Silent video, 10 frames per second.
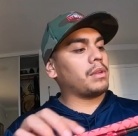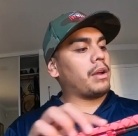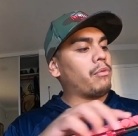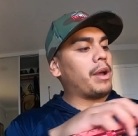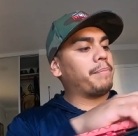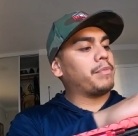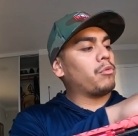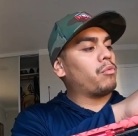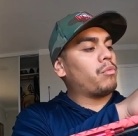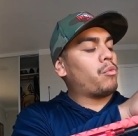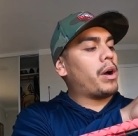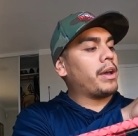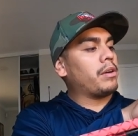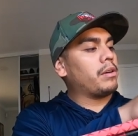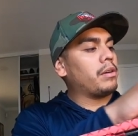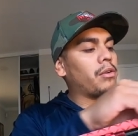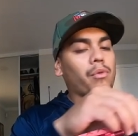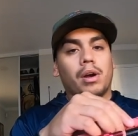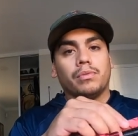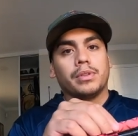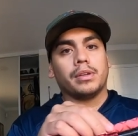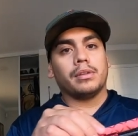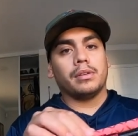I wrap the wire around